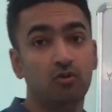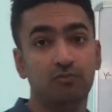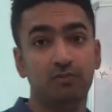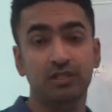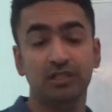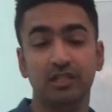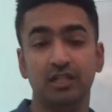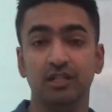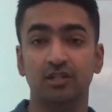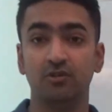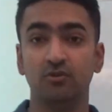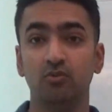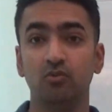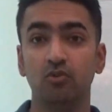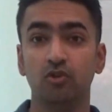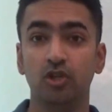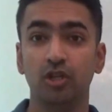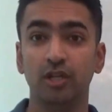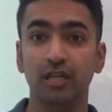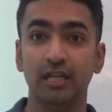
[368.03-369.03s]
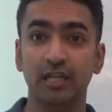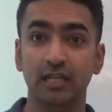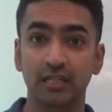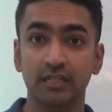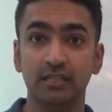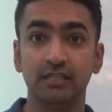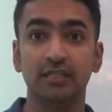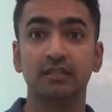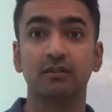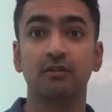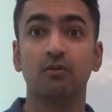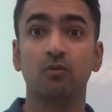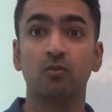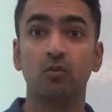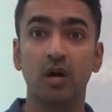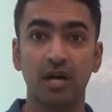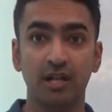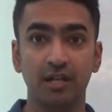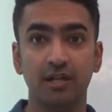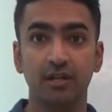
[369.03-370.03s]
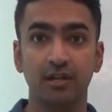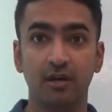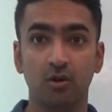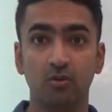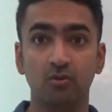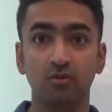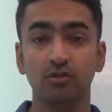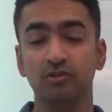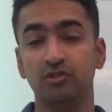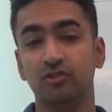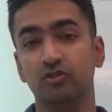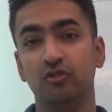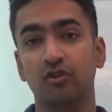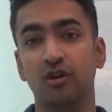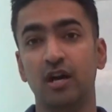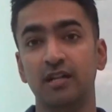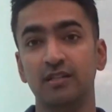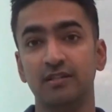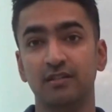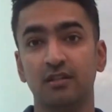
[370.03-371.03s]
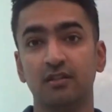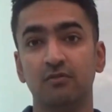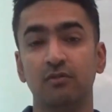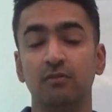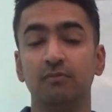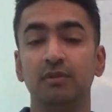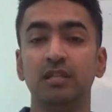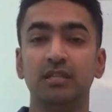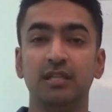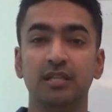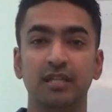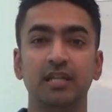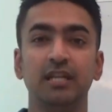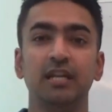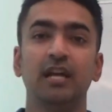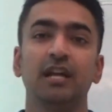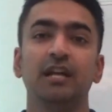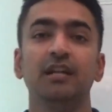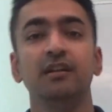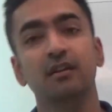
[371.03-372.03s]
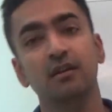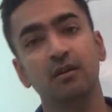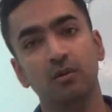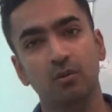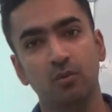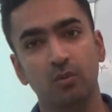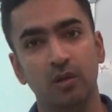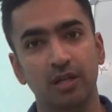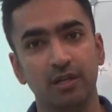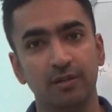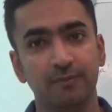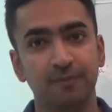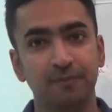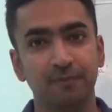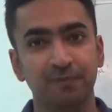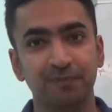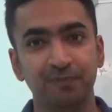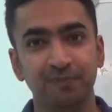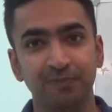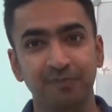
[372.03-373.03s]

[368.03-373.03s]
obj2 is 1 now, so answer will be 3 and 1.